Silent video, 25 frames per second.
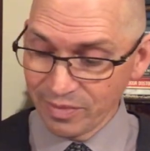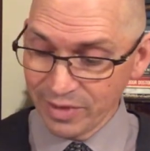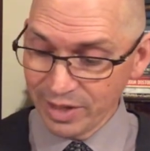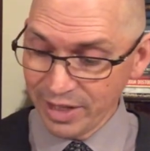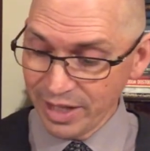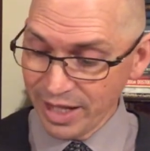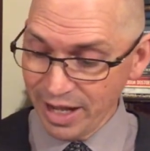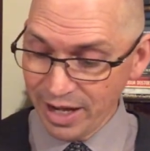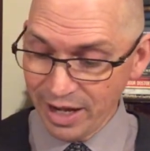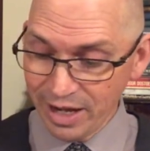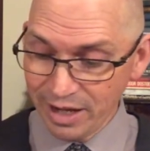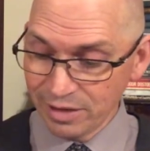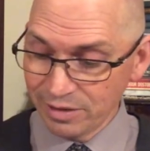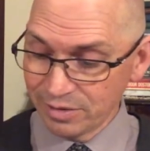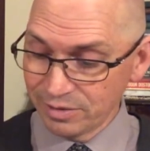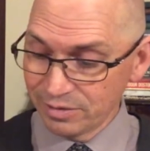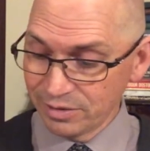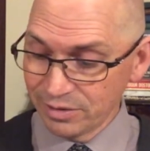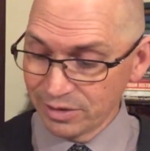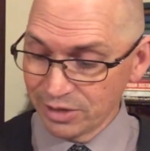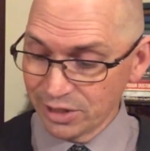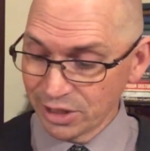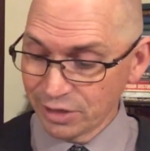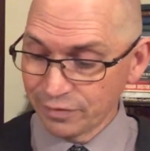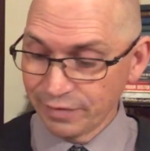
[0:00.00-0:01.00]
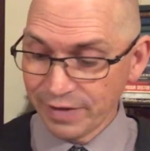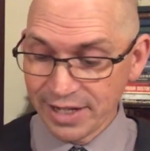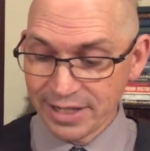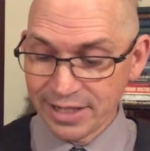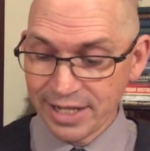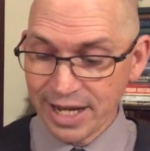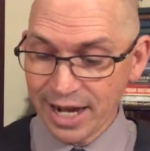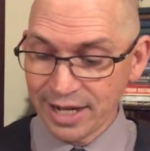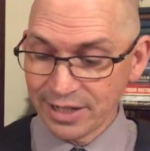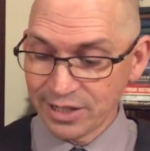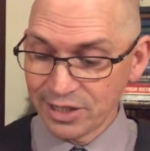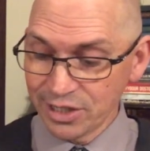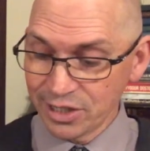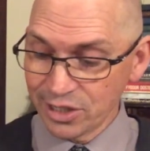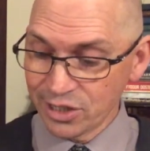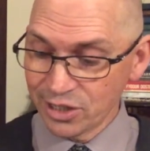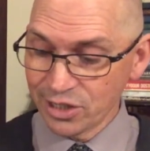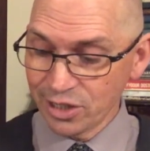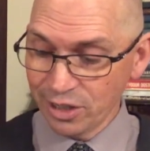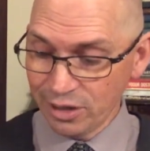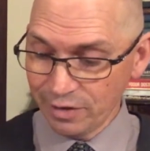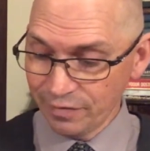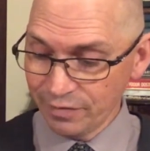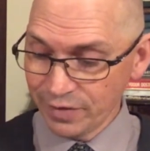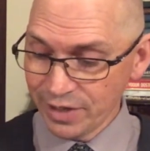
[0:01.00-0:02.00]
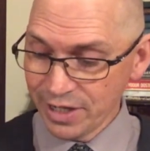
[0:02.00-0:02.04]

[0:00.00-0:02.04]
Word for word: yeah, just fantastic stuff.